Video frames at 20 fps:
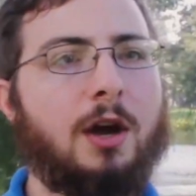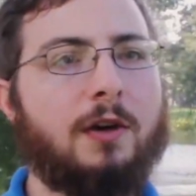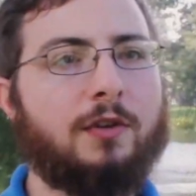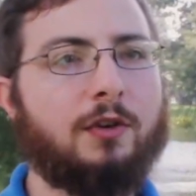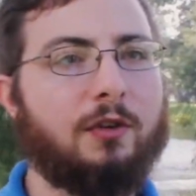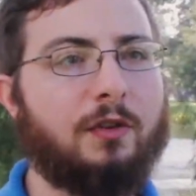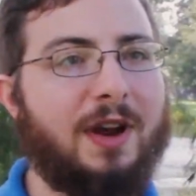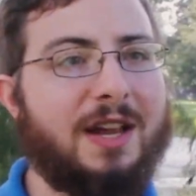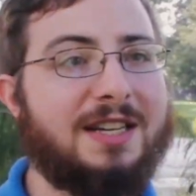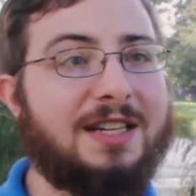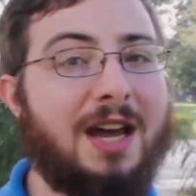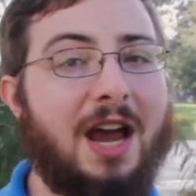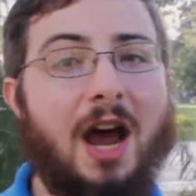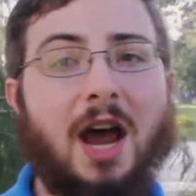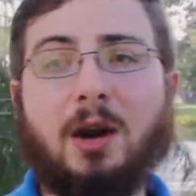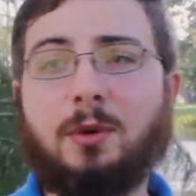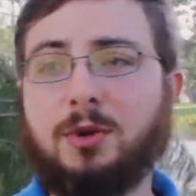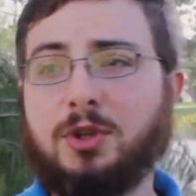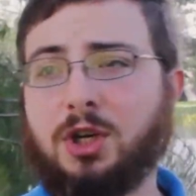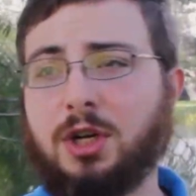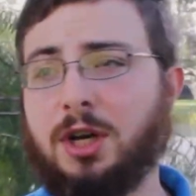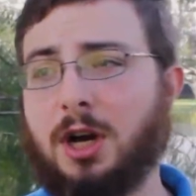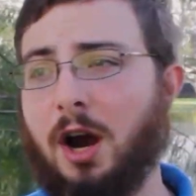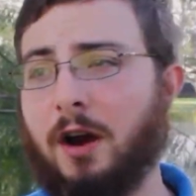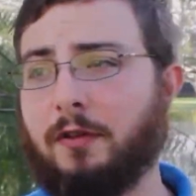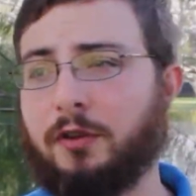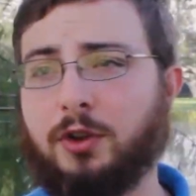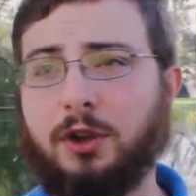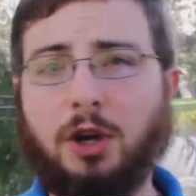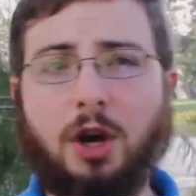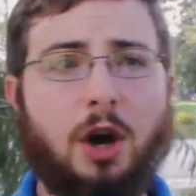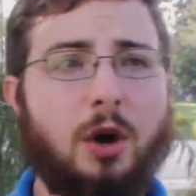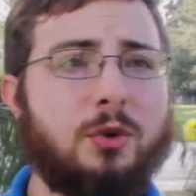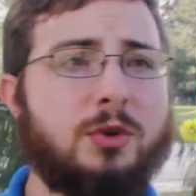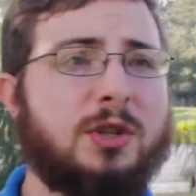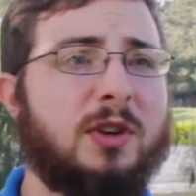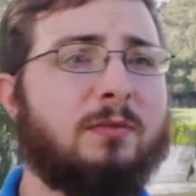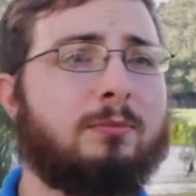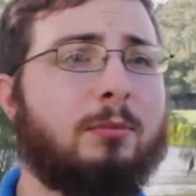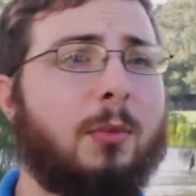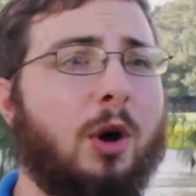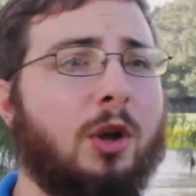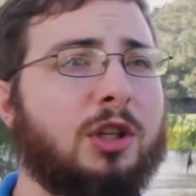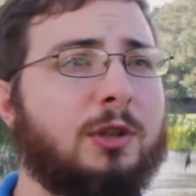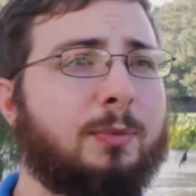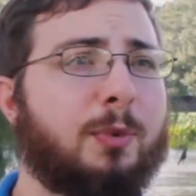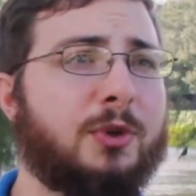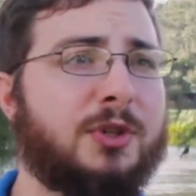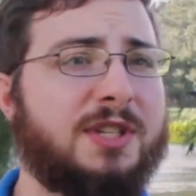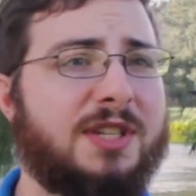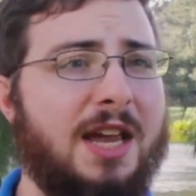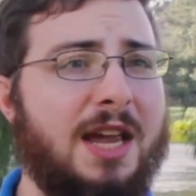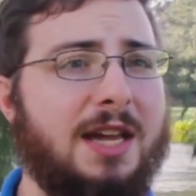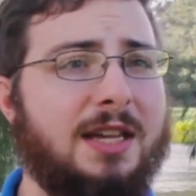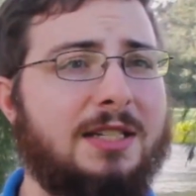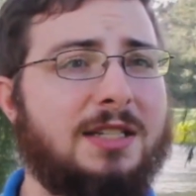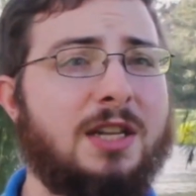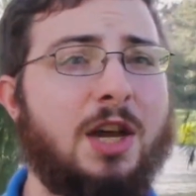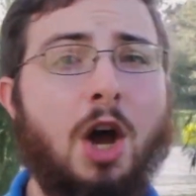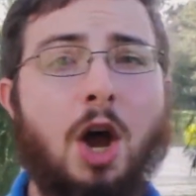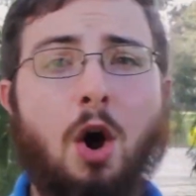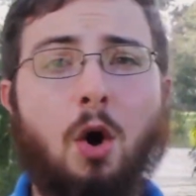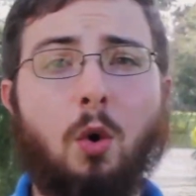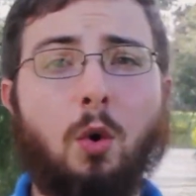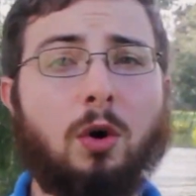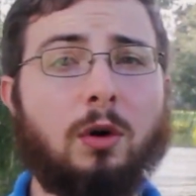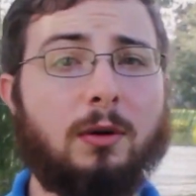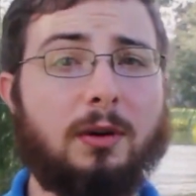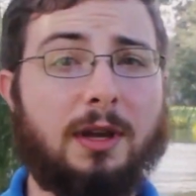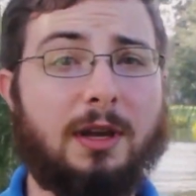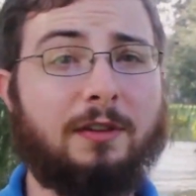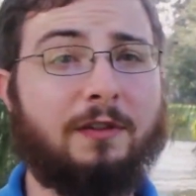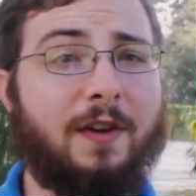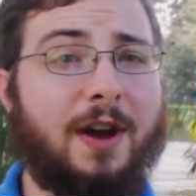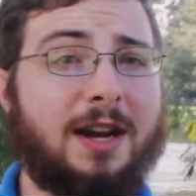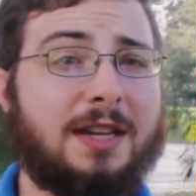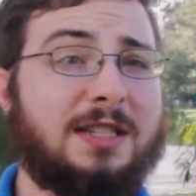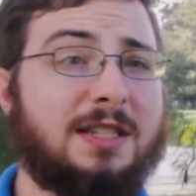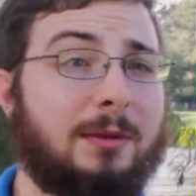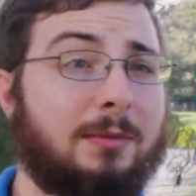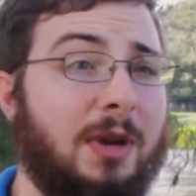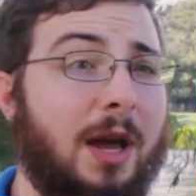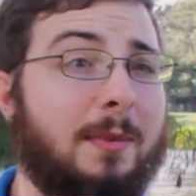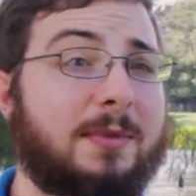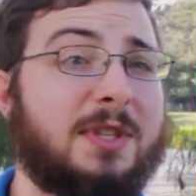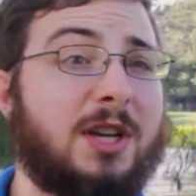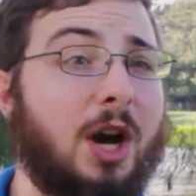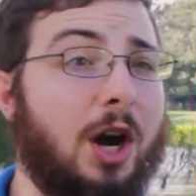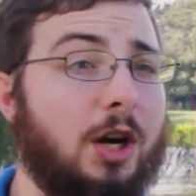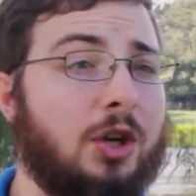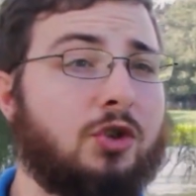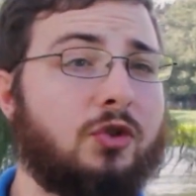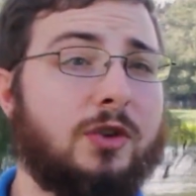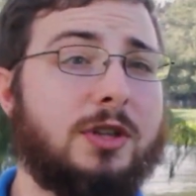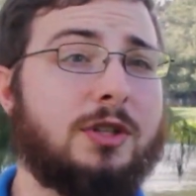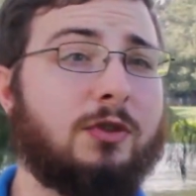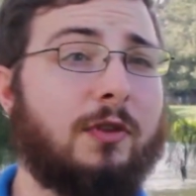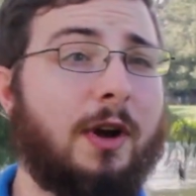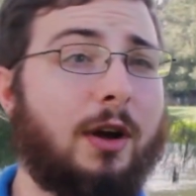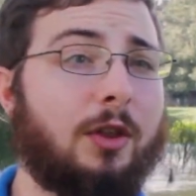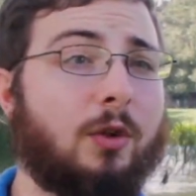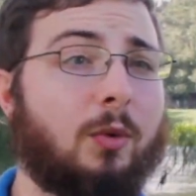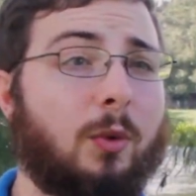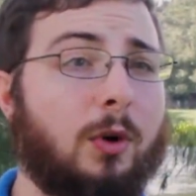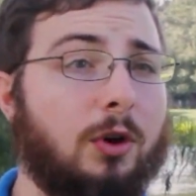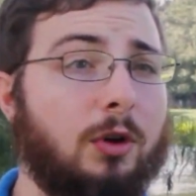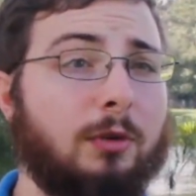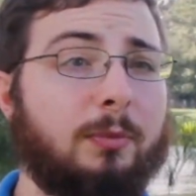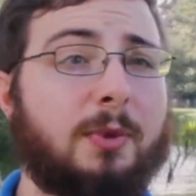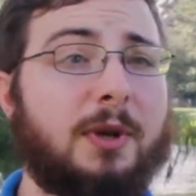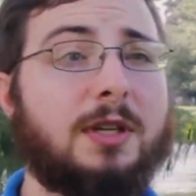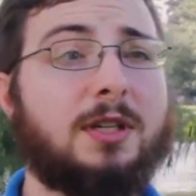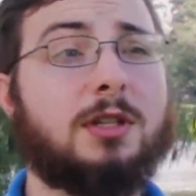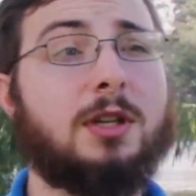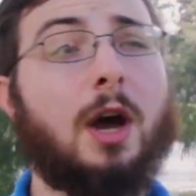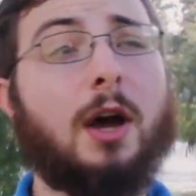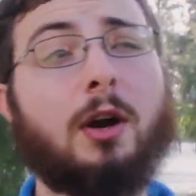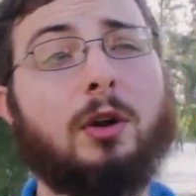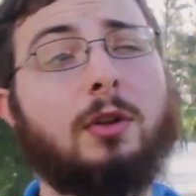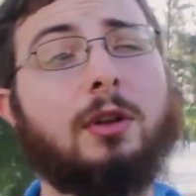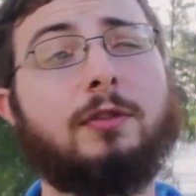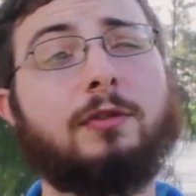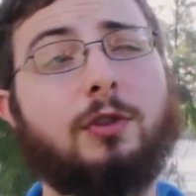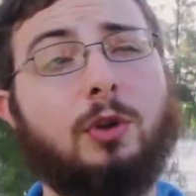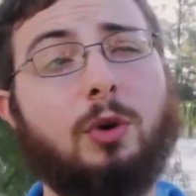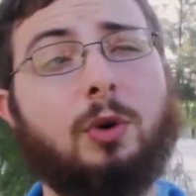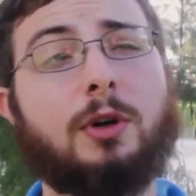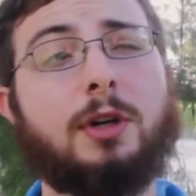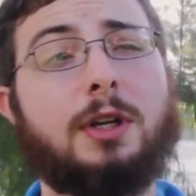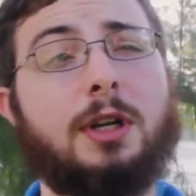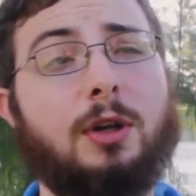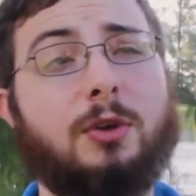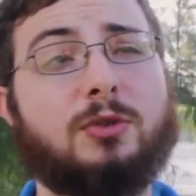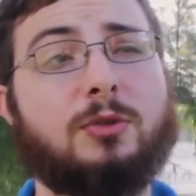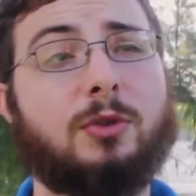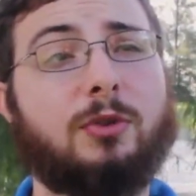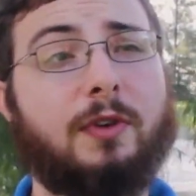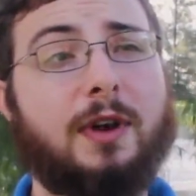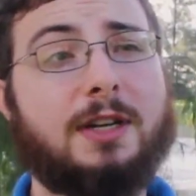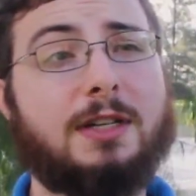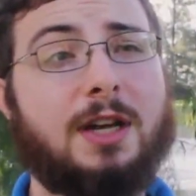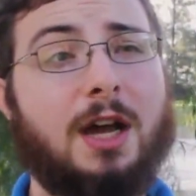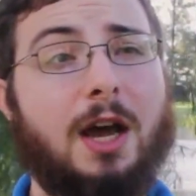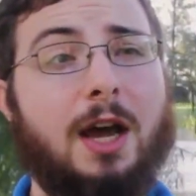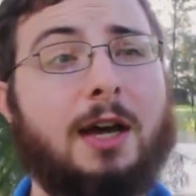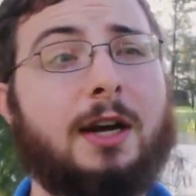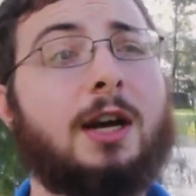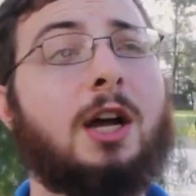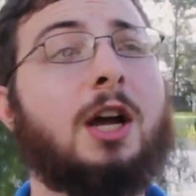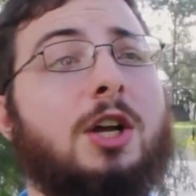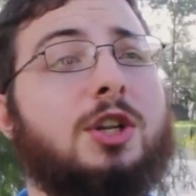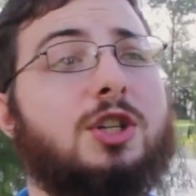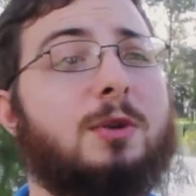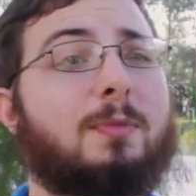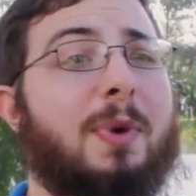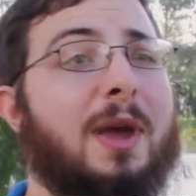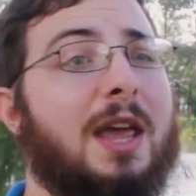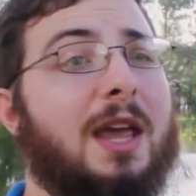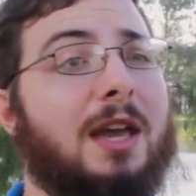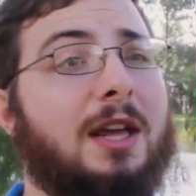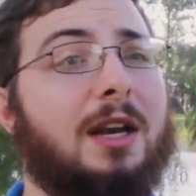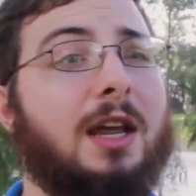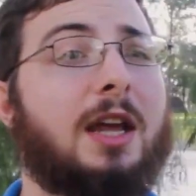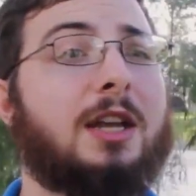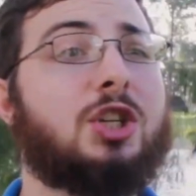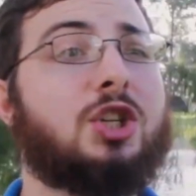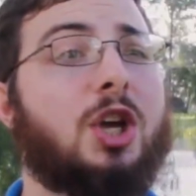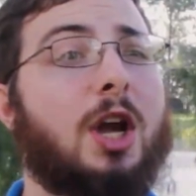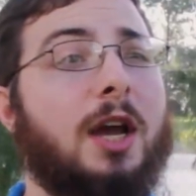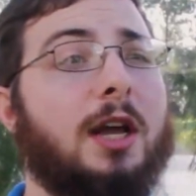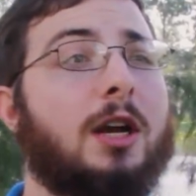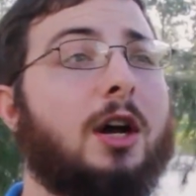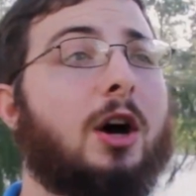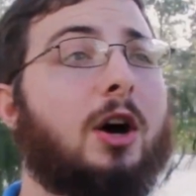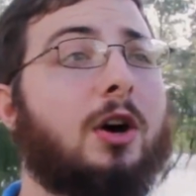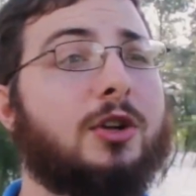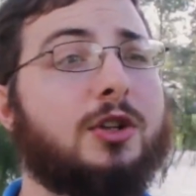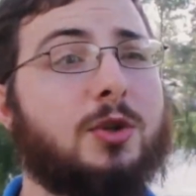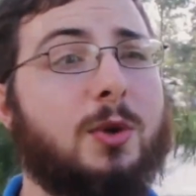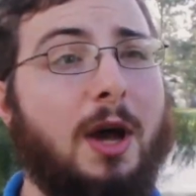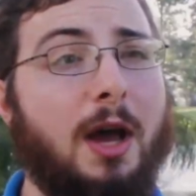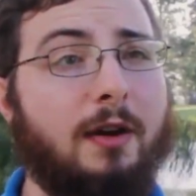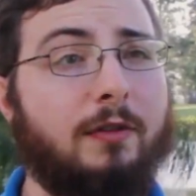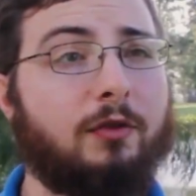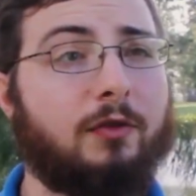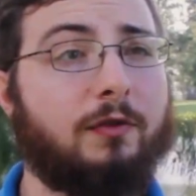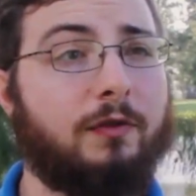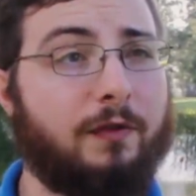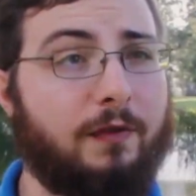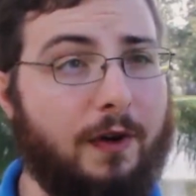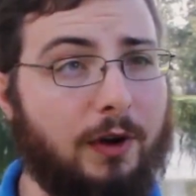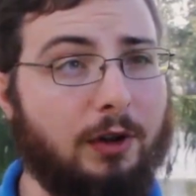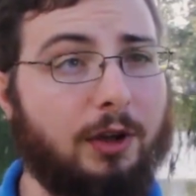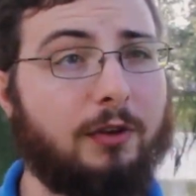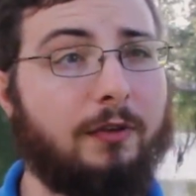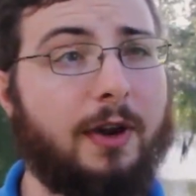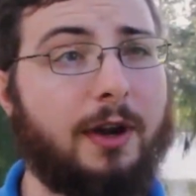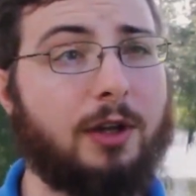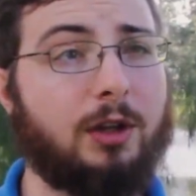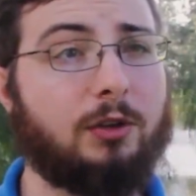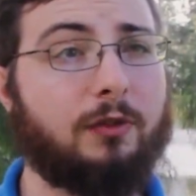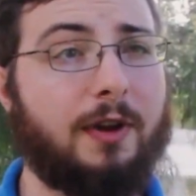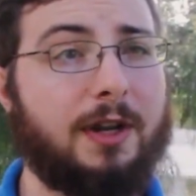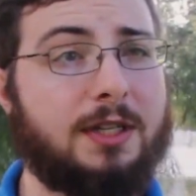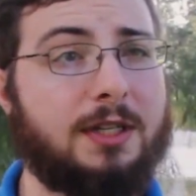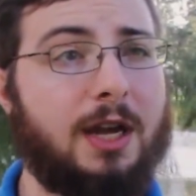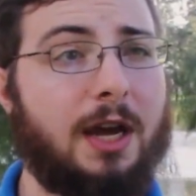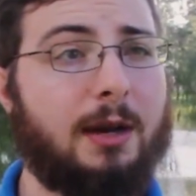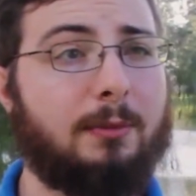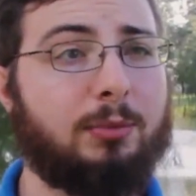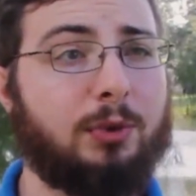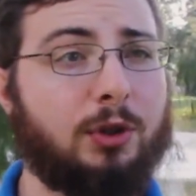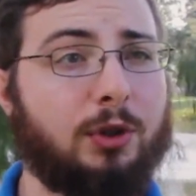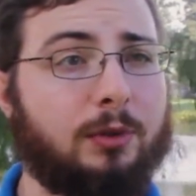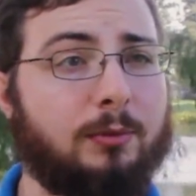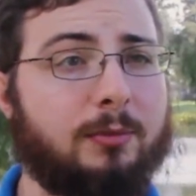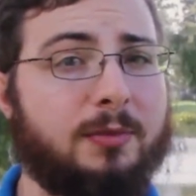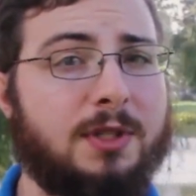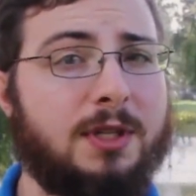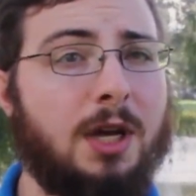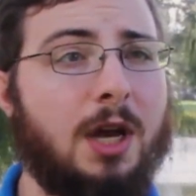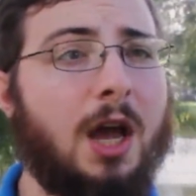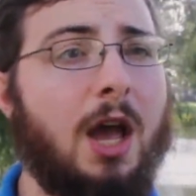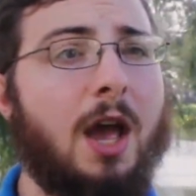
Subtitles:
For red tide, which can cover the coast of multiple states, or in fact sometimes countries around the world, because not only Florida deals with red tide, Japan and China also have fairly regular red tide blooms.